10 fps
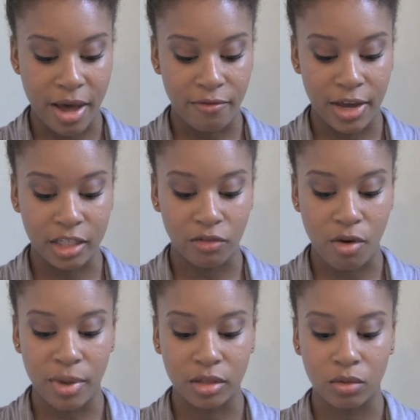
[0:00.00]
my face if
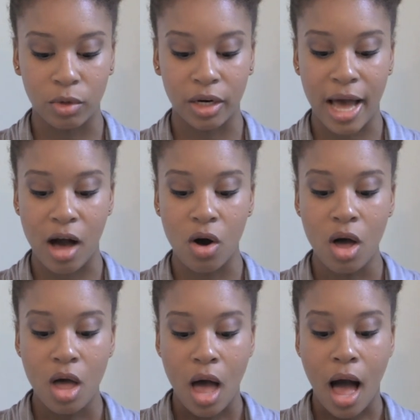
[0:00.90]
I'm about to work
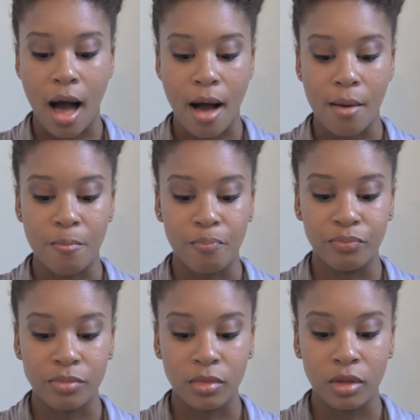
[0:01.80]
out.
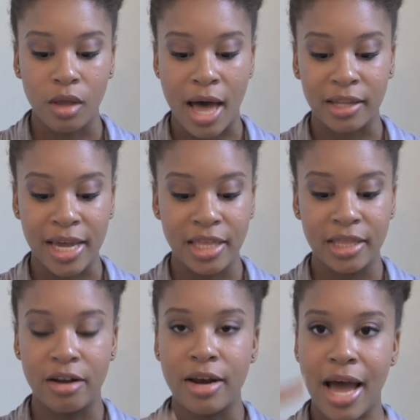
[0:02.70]
I like that
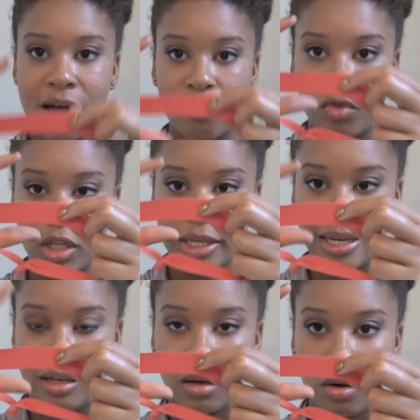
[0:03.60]
they're not
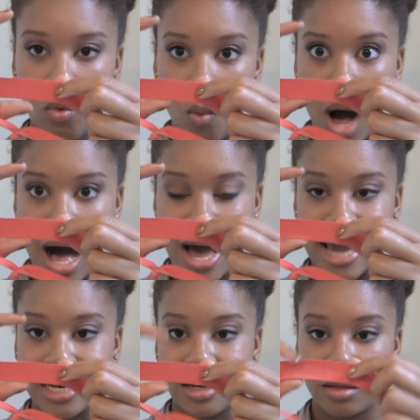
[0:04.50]
really
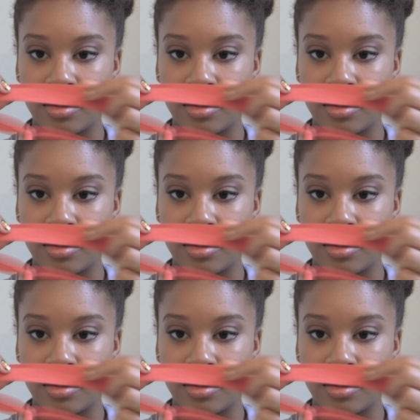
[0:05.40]
wide,